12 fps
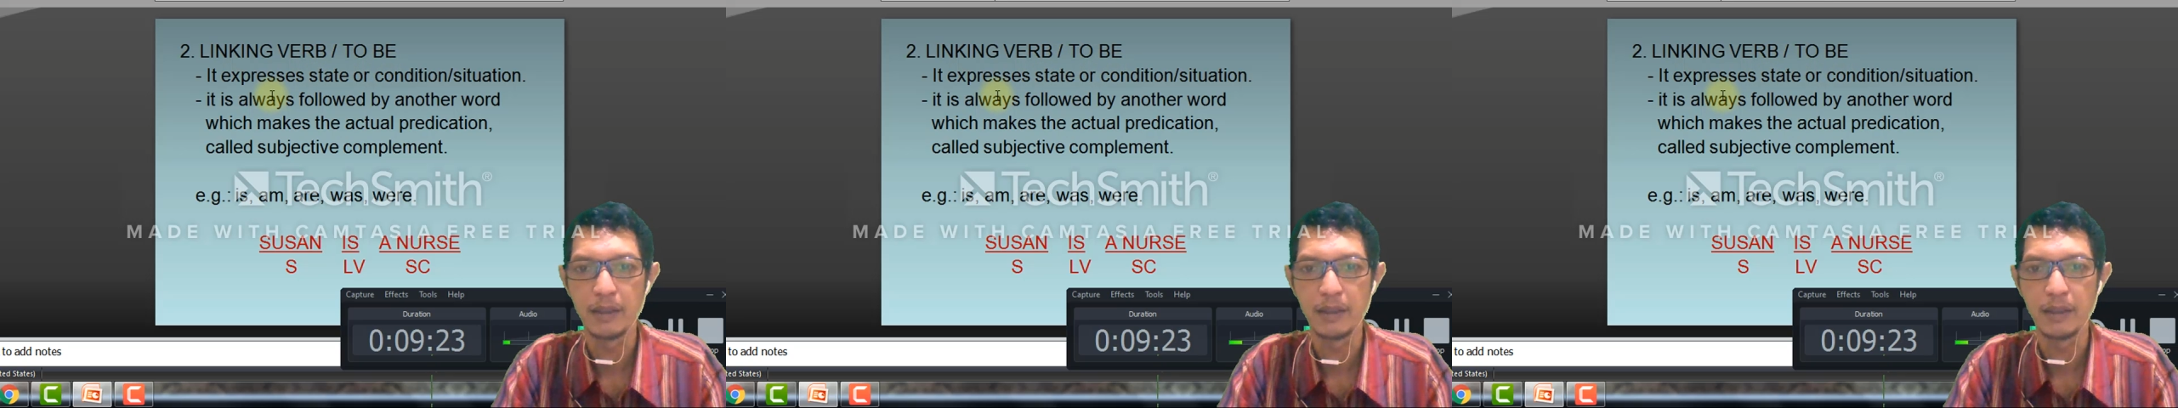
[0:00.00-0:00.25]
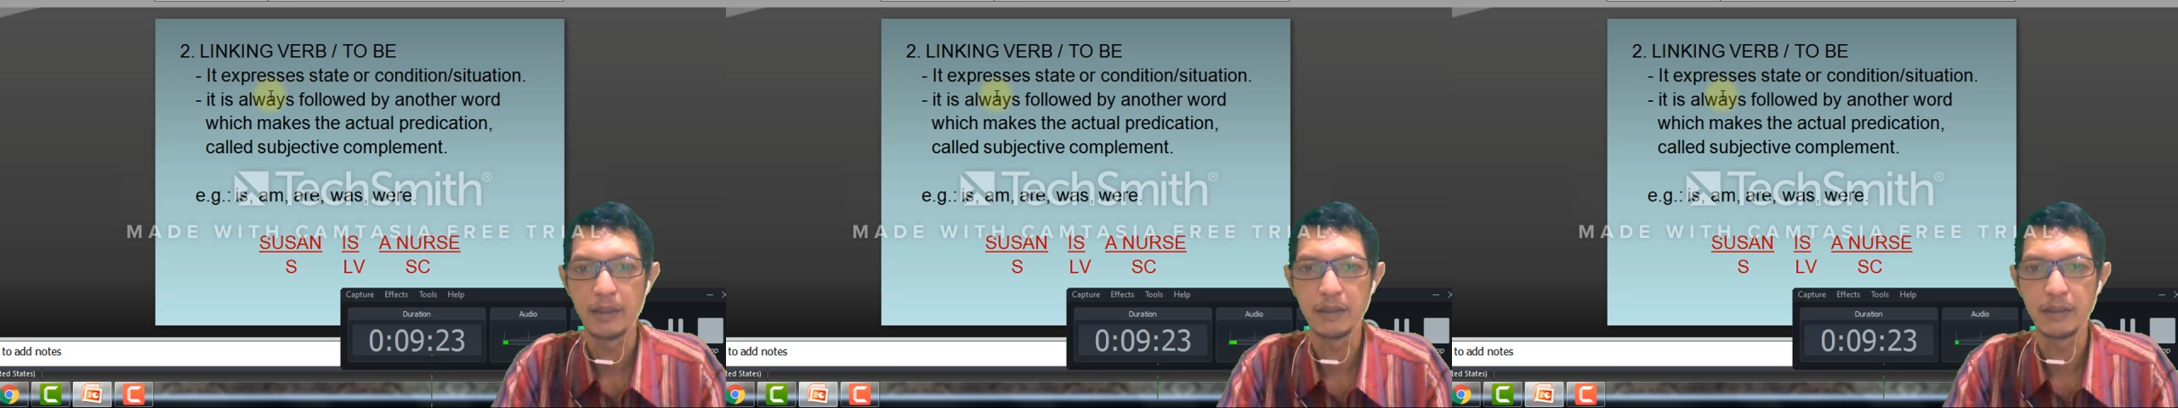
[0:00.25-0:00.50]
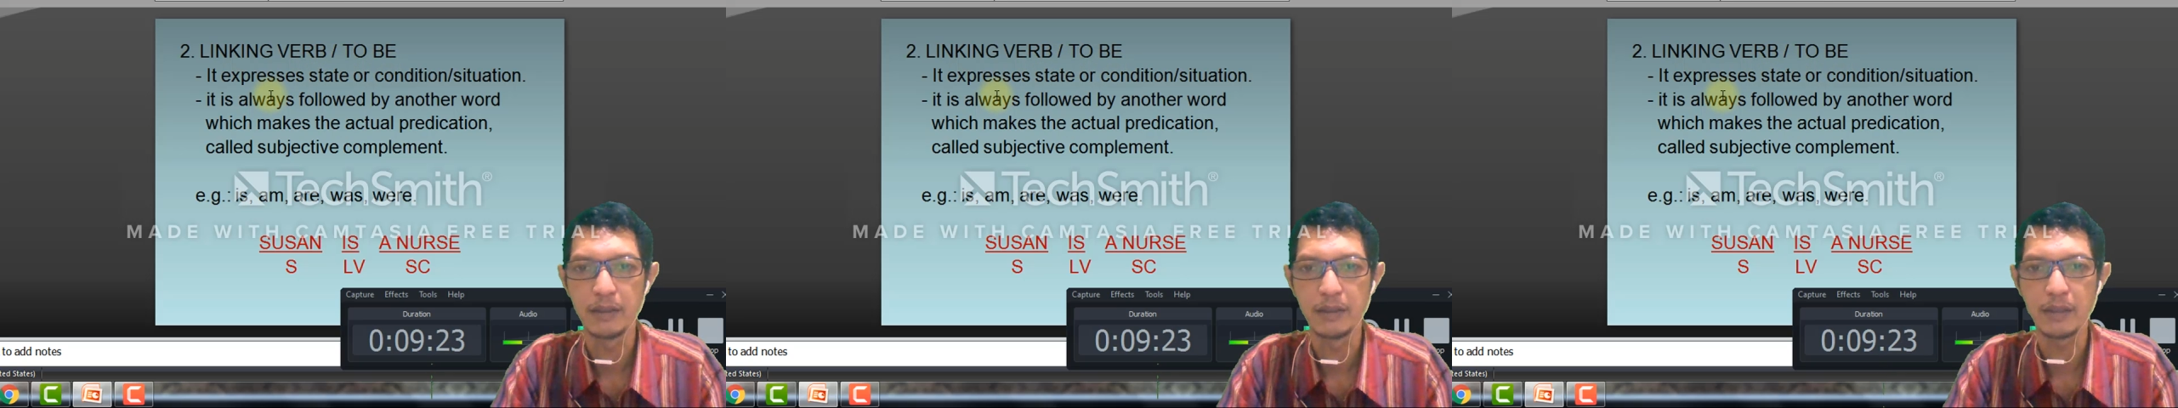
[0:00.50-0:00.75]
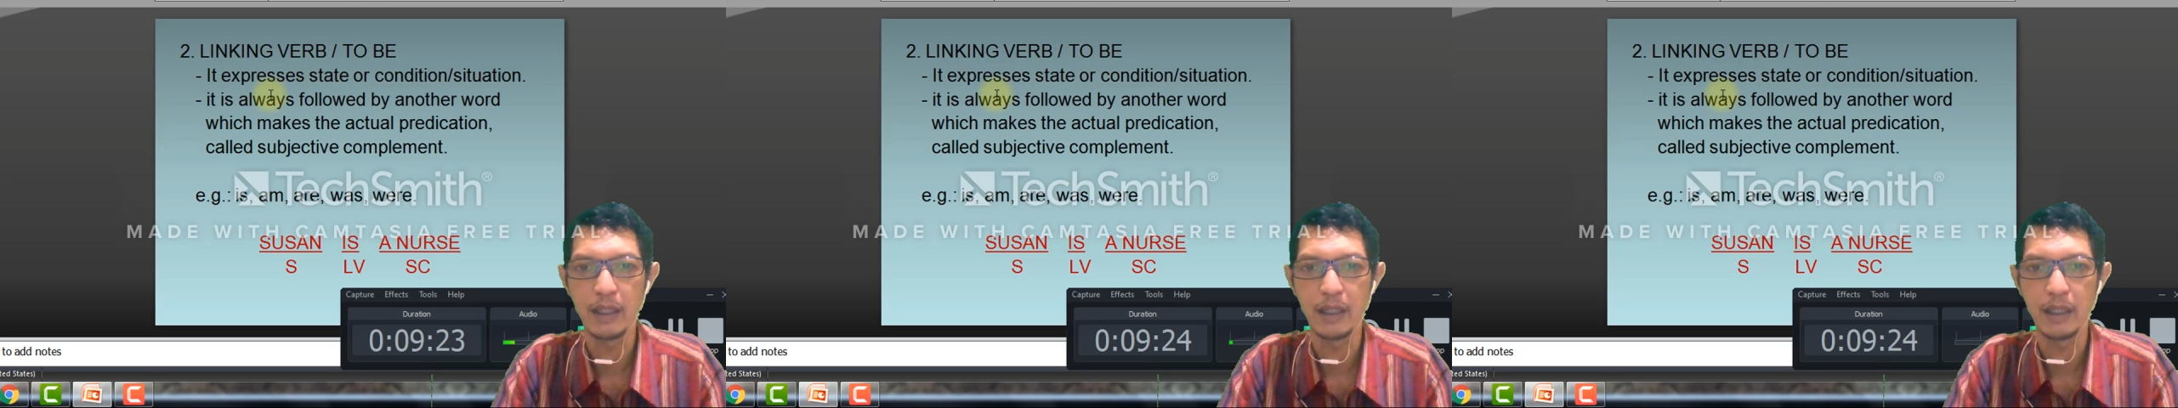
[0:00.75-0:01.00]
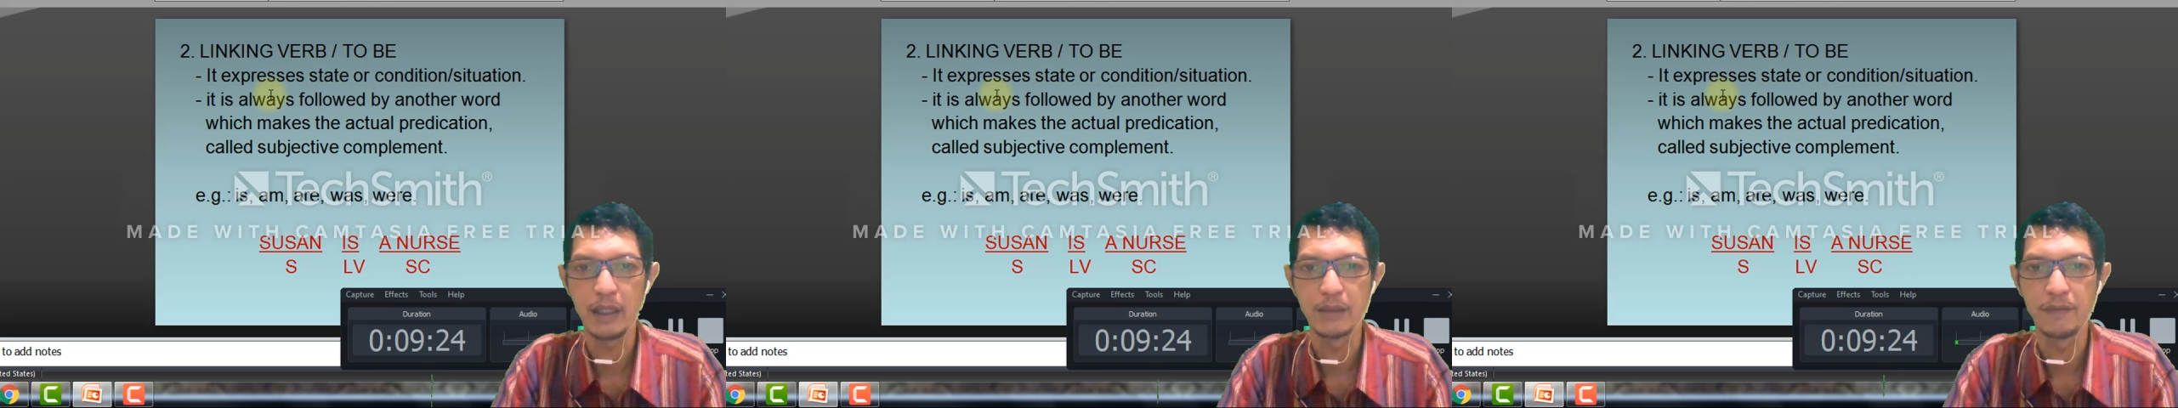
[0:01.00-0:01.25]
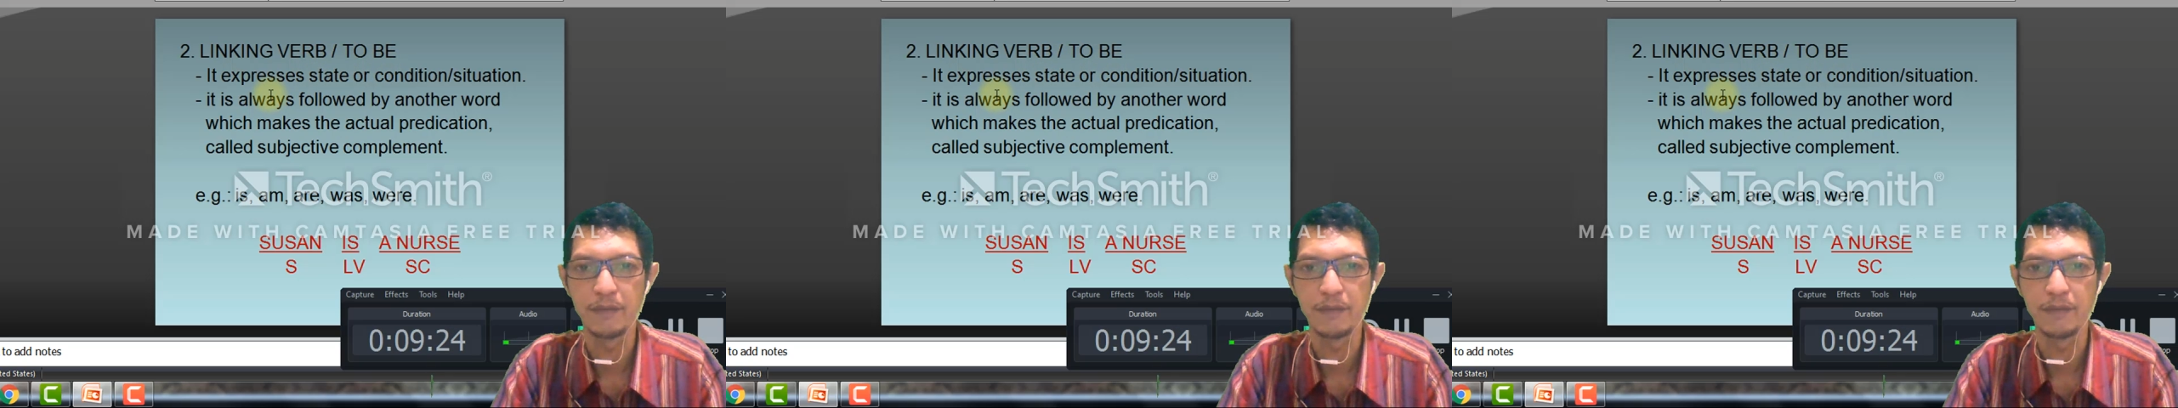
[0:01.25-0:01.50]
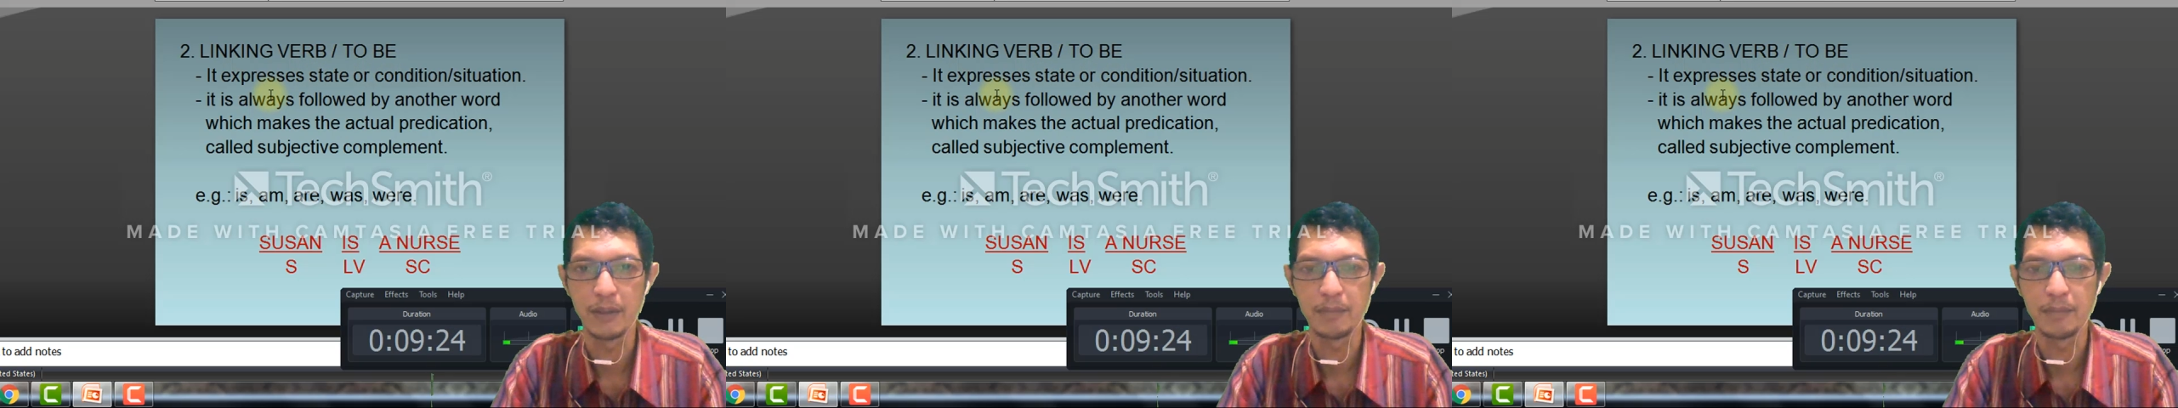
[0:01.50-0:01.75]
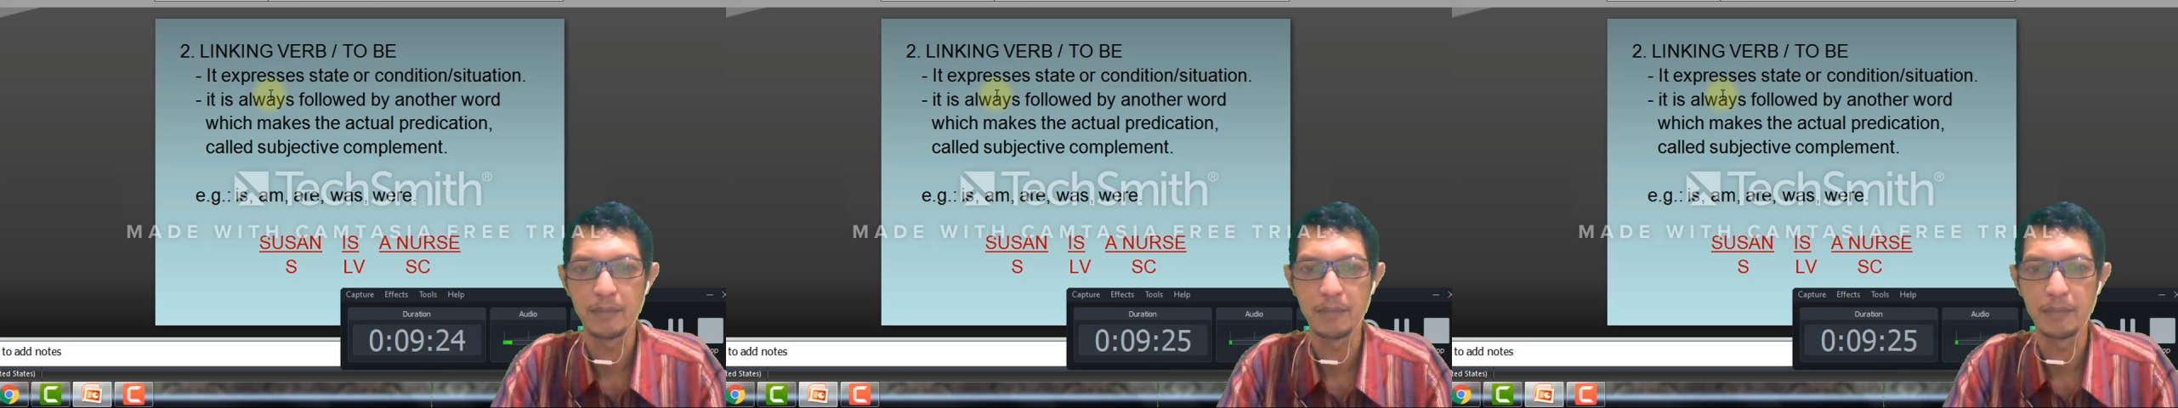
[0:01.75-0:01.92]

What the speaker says: is used as a verb,